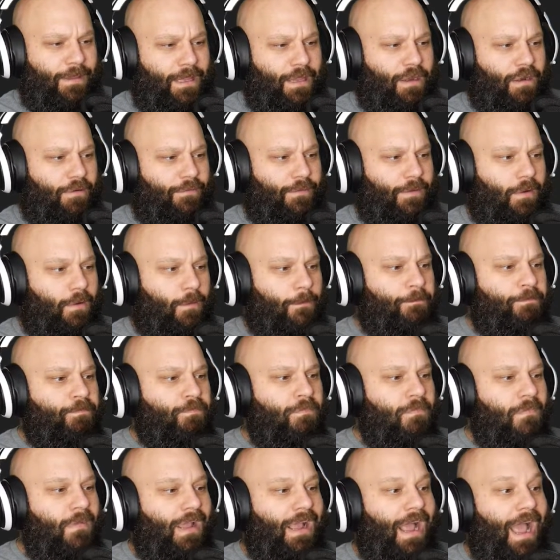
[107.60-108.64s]
the interview.
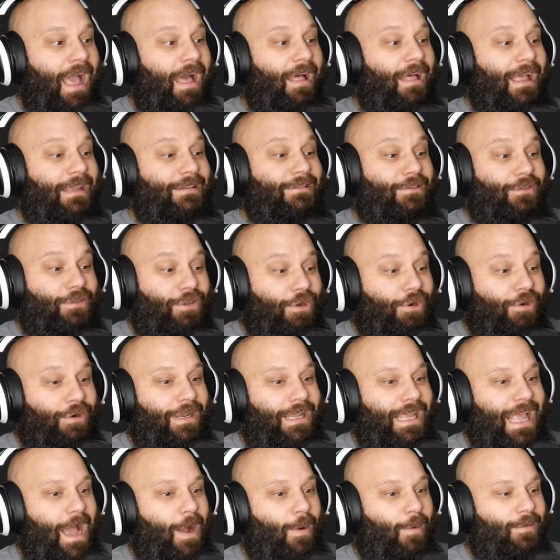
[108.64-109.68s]
Kyle has
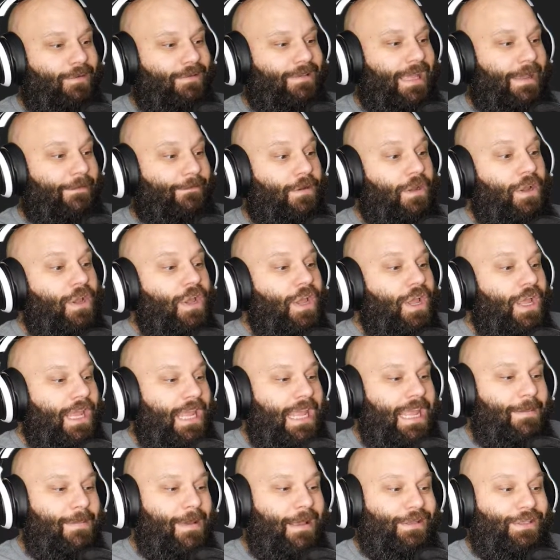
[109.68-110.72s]
30 hours left.
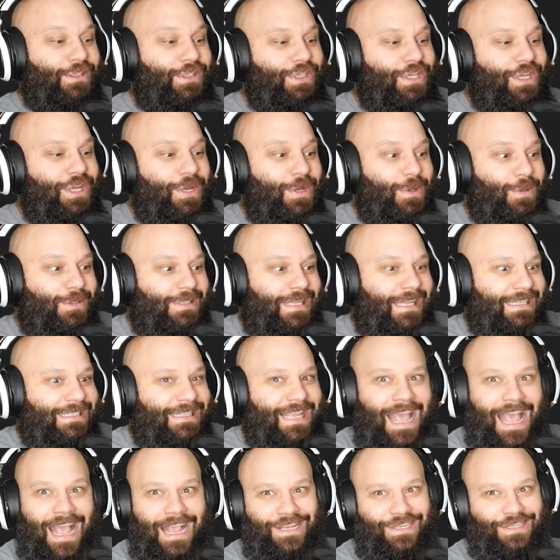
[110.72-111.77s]
He must choose his
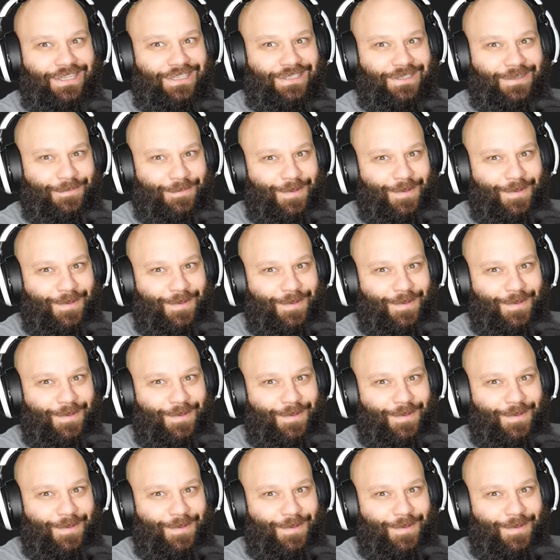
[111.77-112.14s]
actions